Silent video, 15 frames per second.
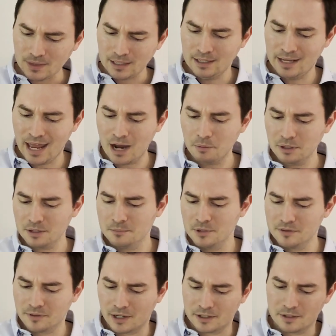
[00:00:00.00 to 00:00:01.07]
Now we can
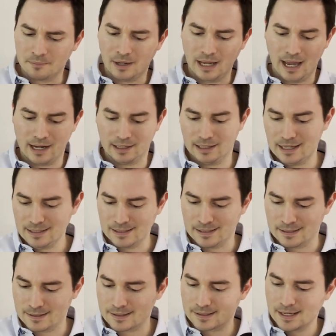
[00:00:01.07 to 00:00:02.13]
move on to my
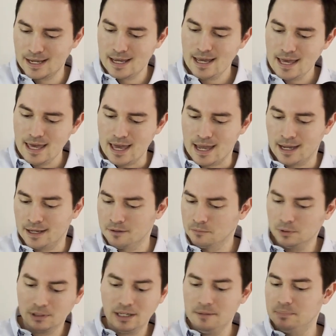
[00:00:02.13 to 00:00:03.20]
adolescence, and
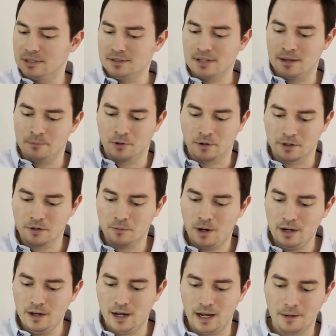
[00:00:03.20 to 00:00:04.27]
we'll keep the same order, why
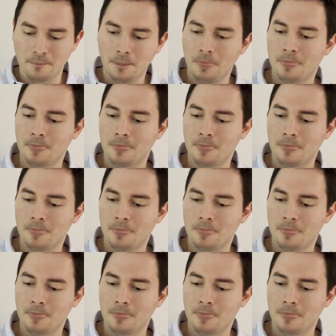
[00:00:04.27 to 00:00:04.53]
not?